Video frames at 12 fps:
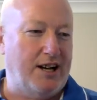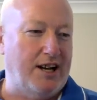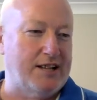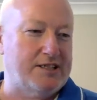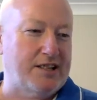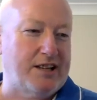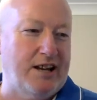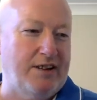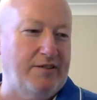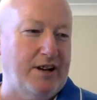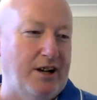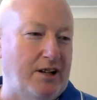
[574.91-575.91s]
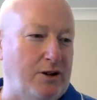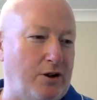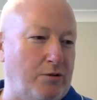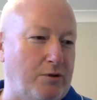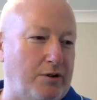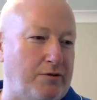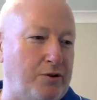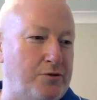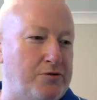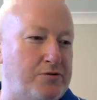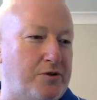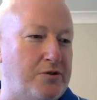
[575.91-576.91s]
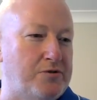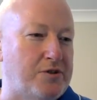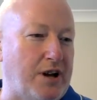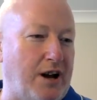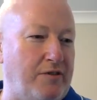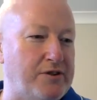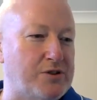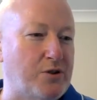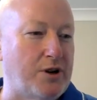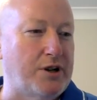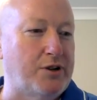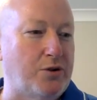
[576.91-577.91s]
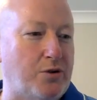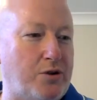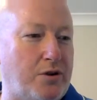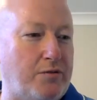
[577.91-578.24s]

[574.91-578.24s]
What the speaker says: are together, along with who's the other side in your